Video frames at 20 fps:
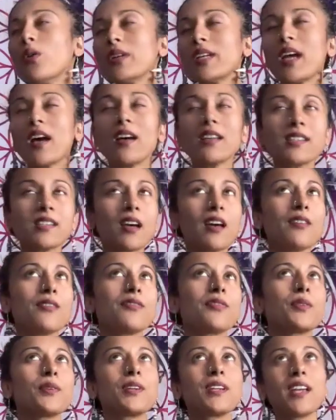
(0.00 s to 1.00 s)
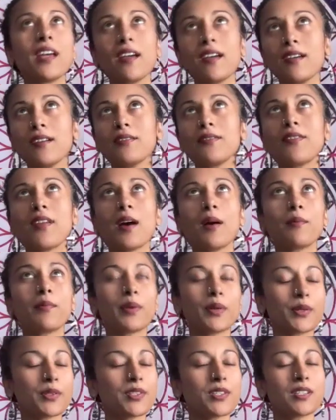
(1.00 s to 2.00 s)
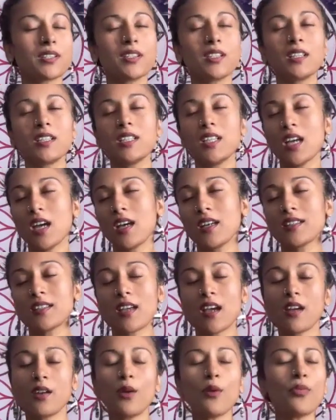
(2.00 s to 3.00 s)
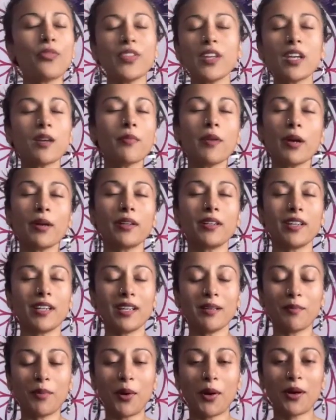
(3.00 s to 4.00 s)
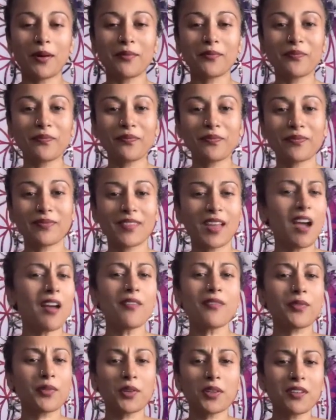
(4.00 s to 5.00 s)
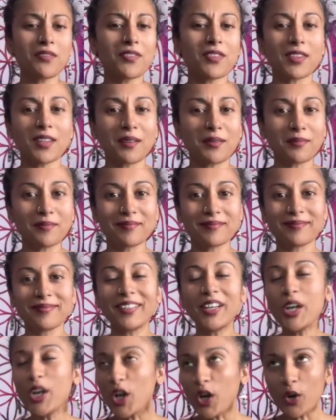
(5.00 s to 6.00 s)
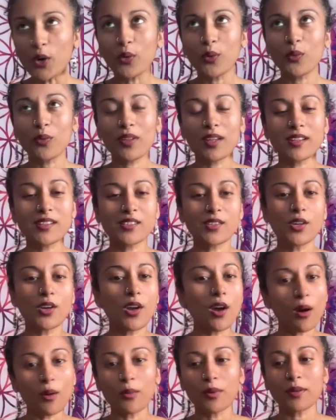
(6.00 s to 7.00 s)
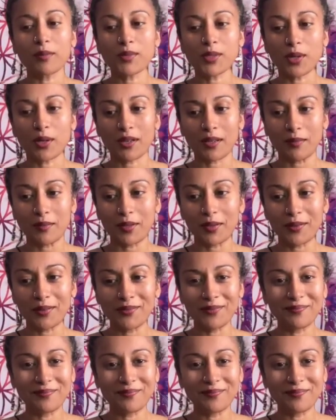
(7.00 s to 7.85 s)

yes, I forgave that person. Yes, I don't think about it anymore. I've forgiven them. No, that's not what I'm talking about.